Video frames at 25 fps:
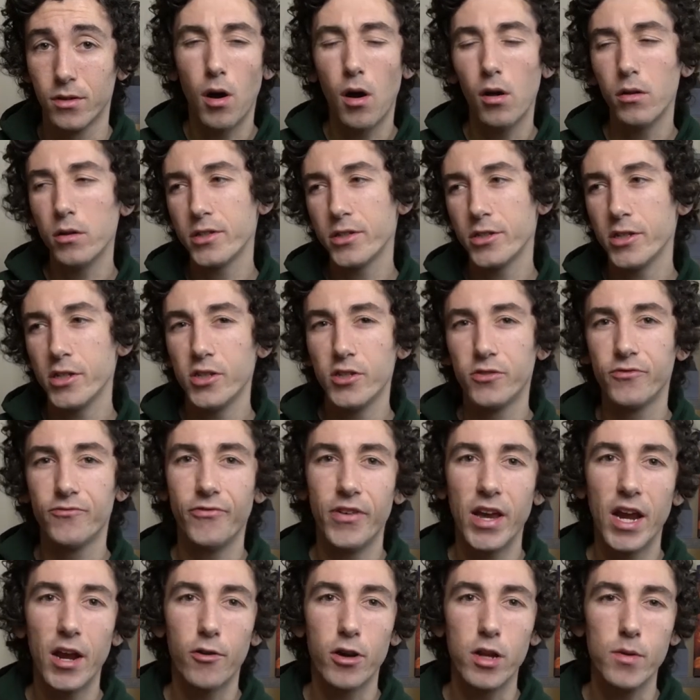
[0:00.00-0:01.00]
Policies
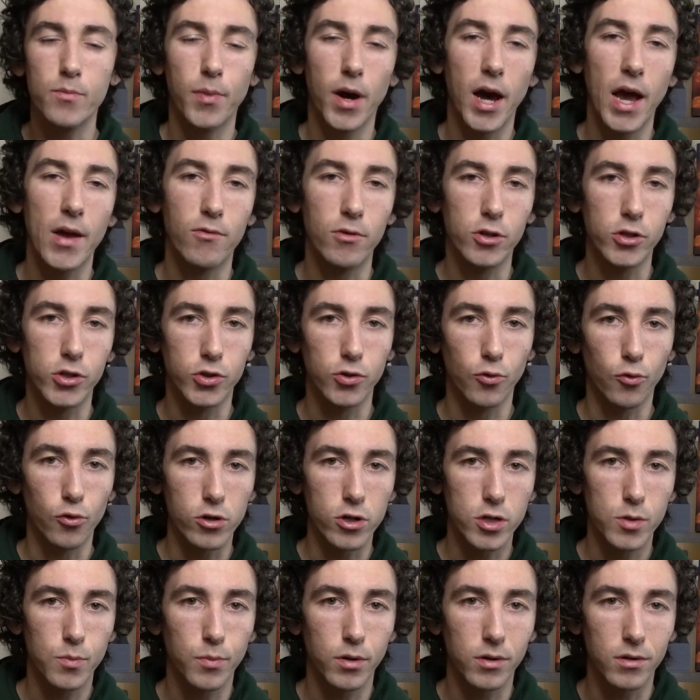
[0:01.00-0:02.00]
vary by
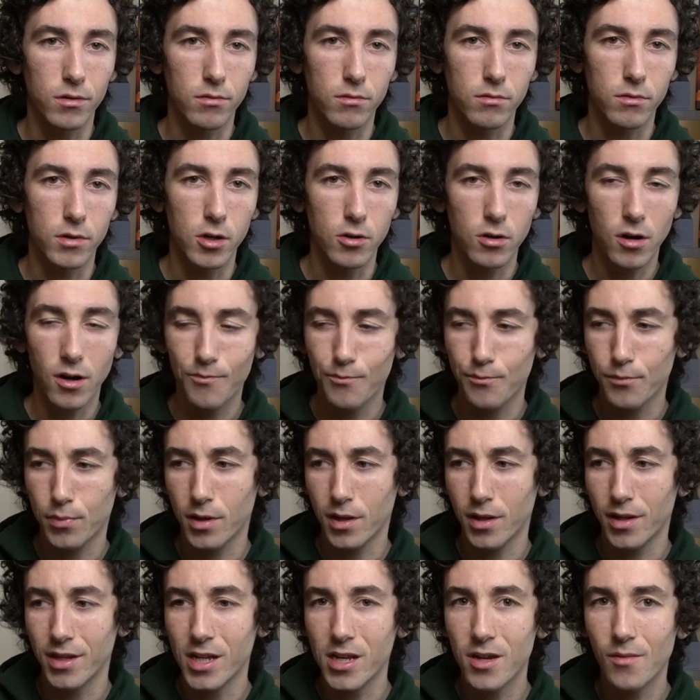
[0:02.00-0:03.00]
resort, but there are
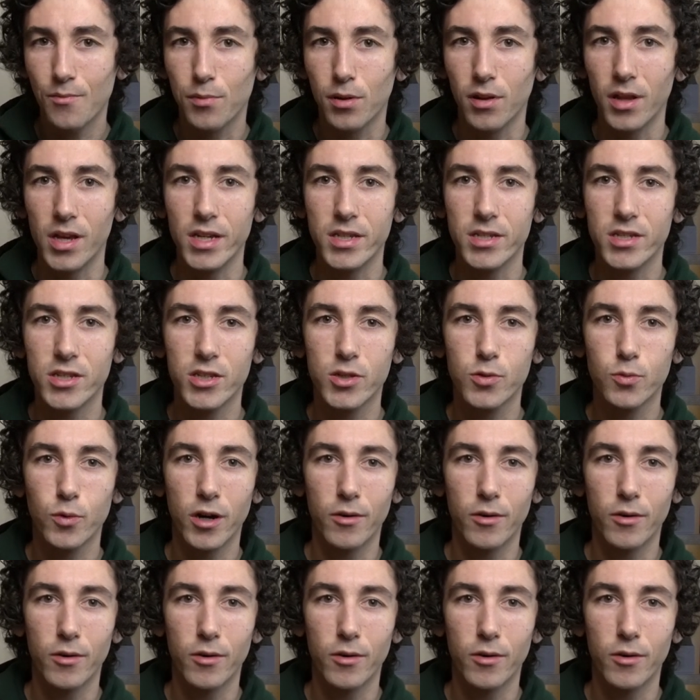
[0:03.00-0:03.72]
plenty of places